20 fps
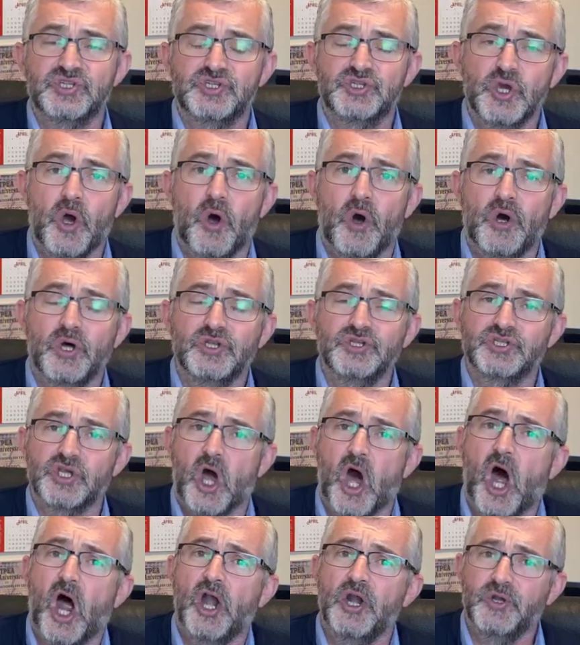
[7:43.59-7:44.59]
John's
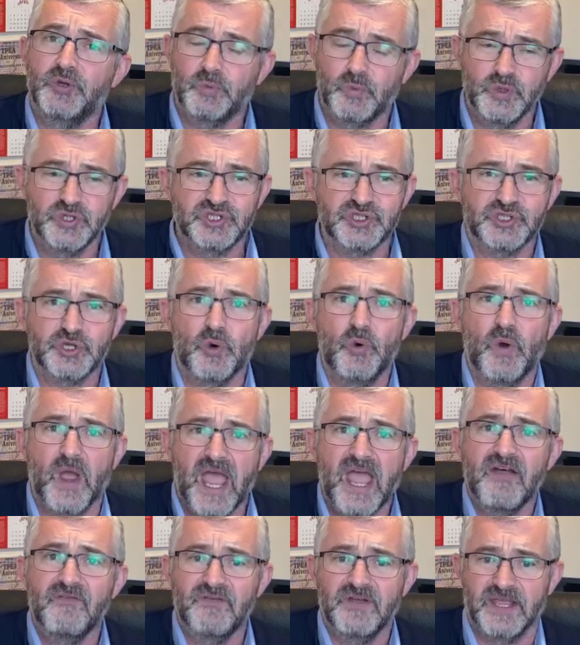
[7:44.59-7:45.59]
heart was so
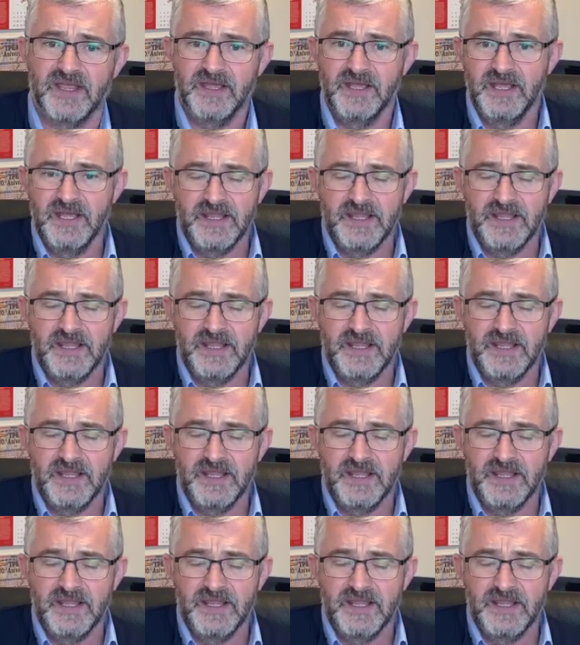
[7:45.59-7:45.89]
heavy.